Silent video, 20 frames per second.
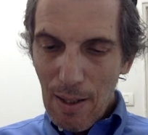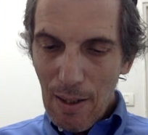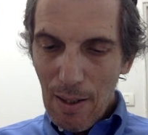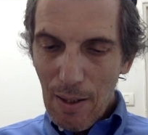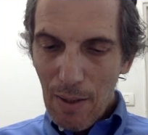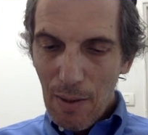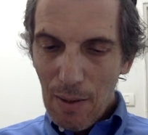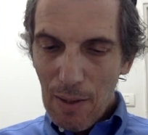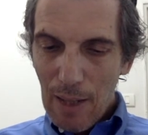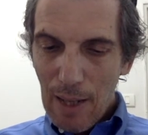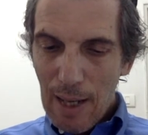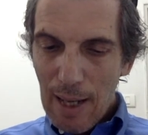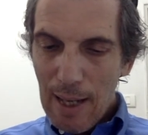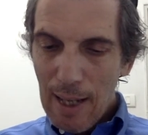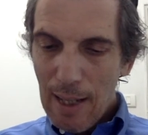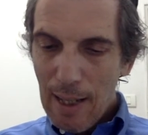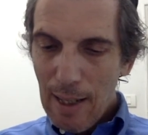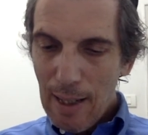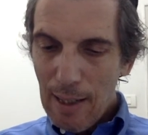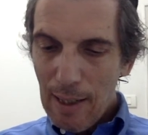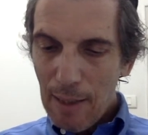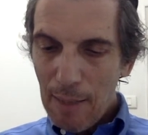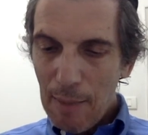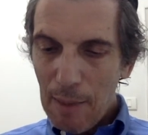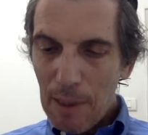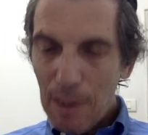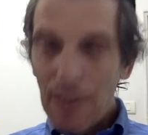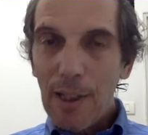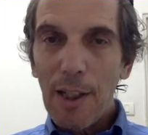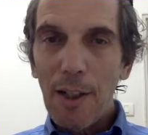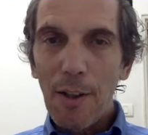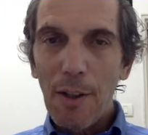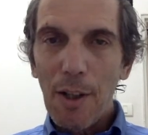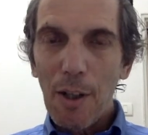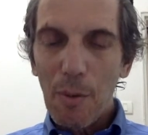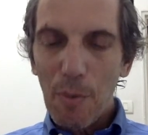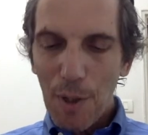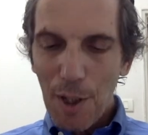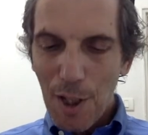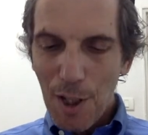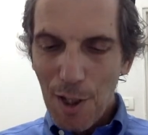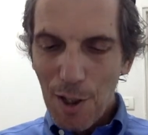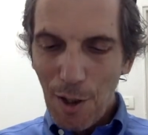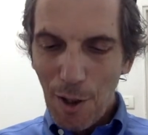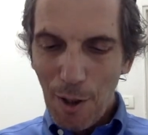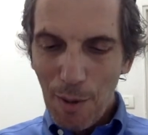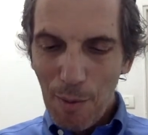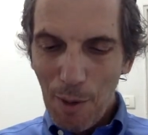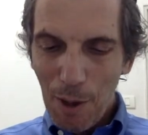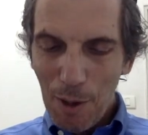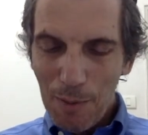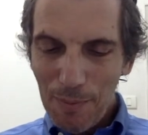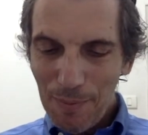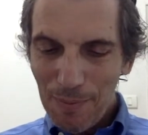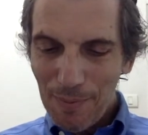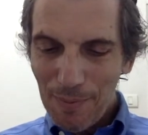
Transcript: Okay, and let me continue here with the Slonimer.